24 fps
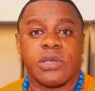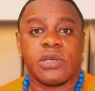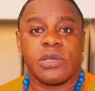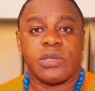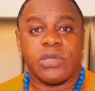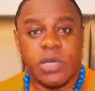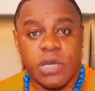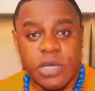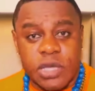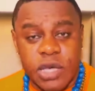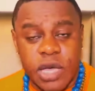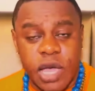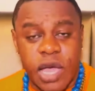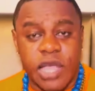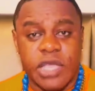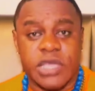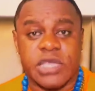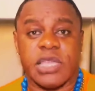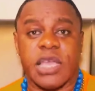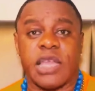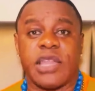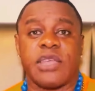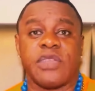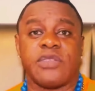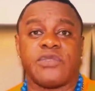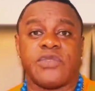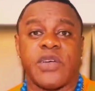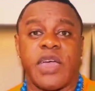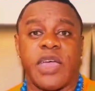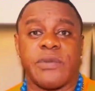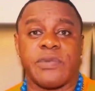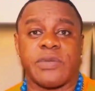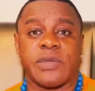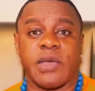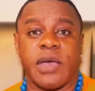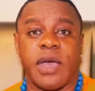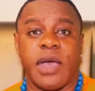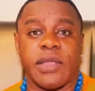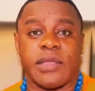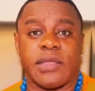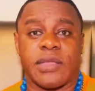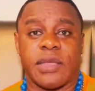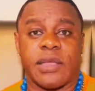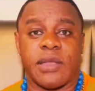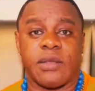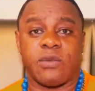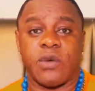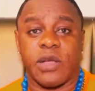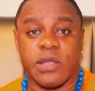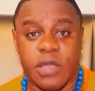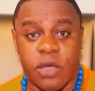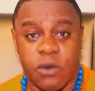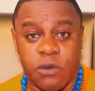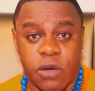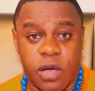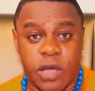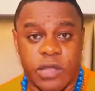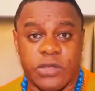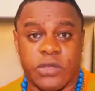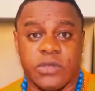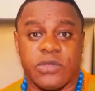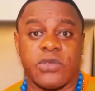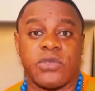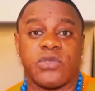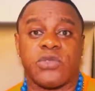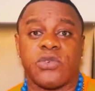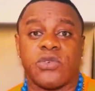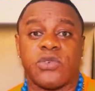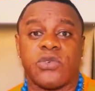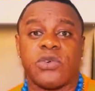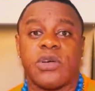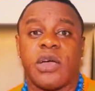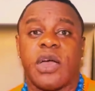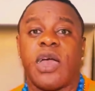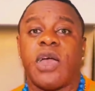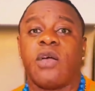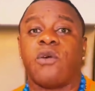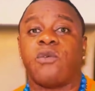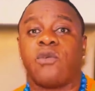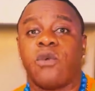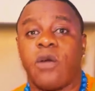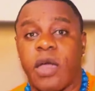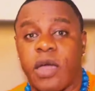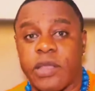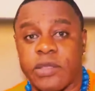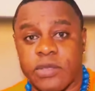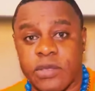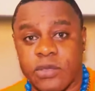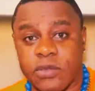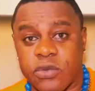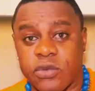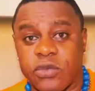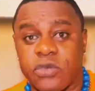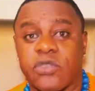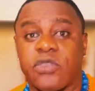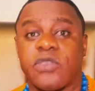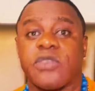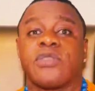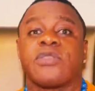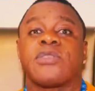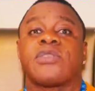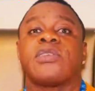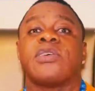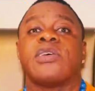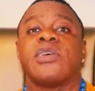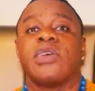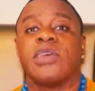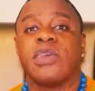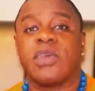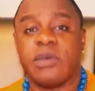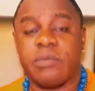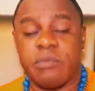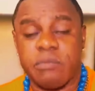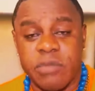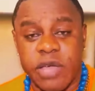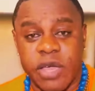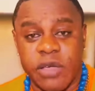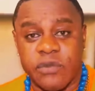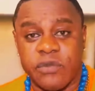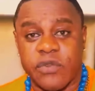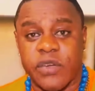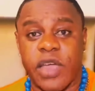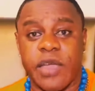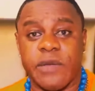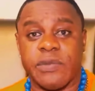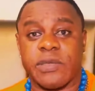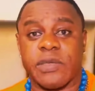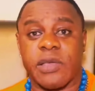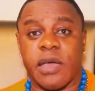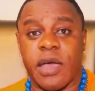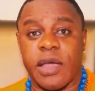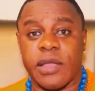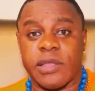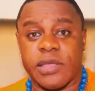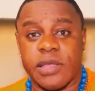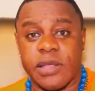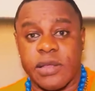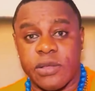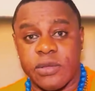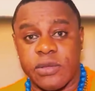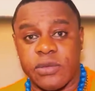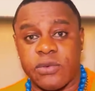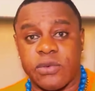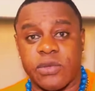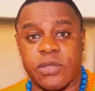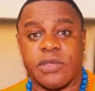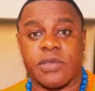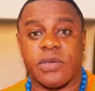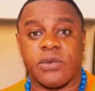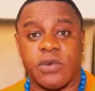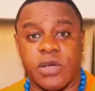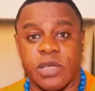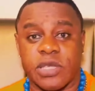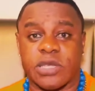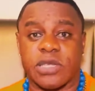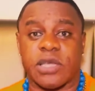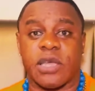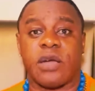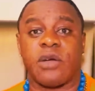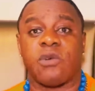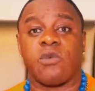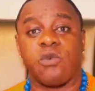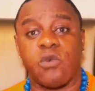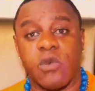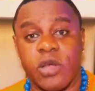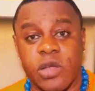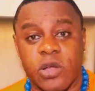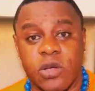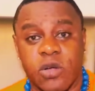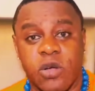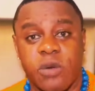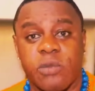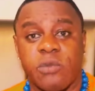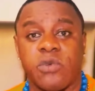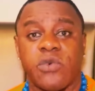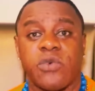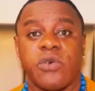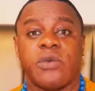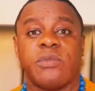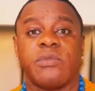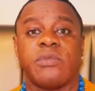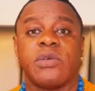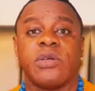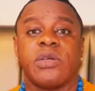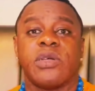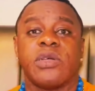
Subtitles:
You can't challenge Vybz Kartel. What I wanted to do, I wanted to just make Vybz Kartel know, say, watch ya, welcome home.